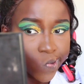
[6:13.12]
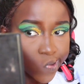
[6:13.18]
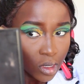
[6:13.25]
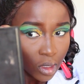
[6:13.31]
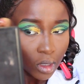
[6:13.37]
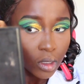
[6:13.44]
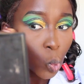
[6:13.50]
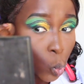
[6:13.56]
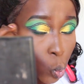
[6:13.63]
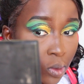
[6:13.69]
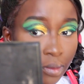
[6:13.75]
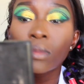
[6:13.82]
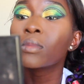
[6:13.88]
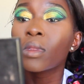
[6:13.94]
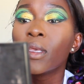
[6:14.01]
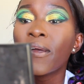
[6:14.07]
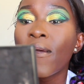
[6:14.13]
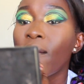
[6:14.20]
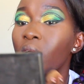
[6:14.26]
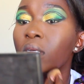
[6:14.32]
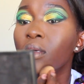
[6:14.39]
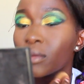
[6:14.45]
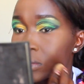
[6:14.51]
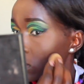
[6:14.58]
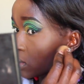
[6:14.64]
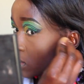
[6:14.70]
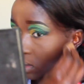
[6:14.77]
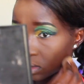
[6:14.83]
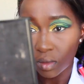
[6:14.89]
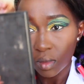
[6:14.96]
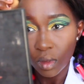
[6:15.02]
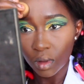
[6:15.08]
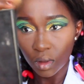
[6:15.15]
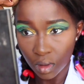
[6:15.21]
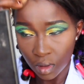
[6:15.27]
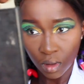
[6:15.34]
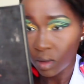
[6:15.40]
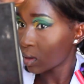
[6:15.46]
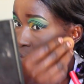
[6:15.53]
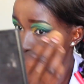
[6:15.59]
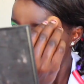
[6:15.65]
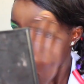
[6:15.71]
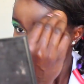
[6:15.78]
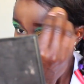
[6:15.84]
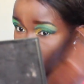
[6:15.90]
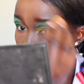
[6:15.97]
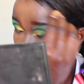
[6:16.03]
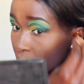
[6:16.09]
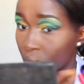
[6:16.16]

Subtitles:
ashy. So I just focus on that area. When the light hits,